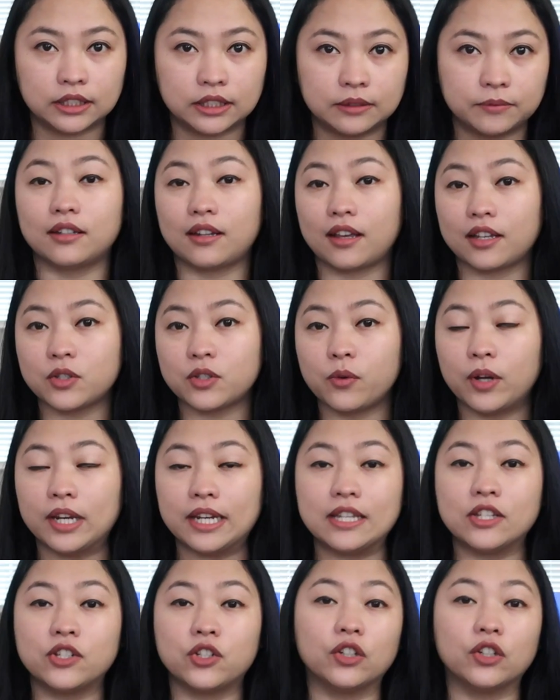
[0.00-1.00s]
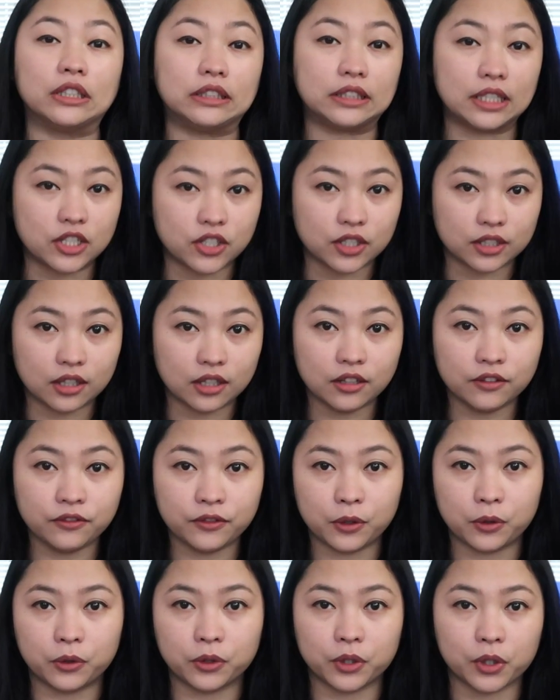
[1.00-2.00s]
The next one is your digital
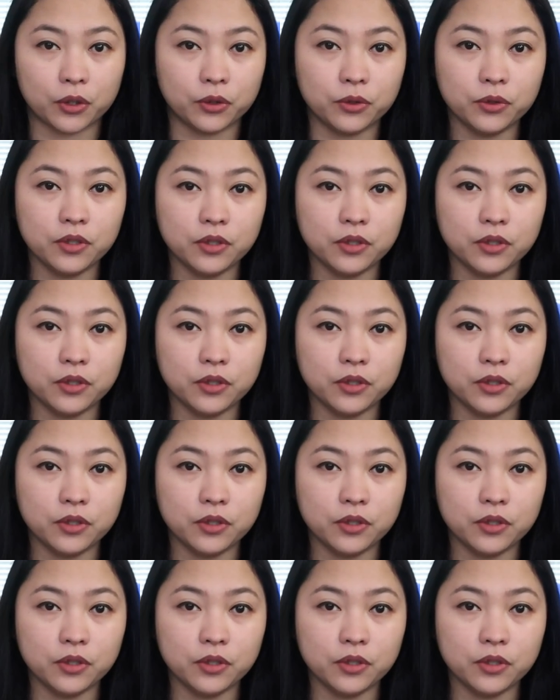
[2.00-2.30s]
photo.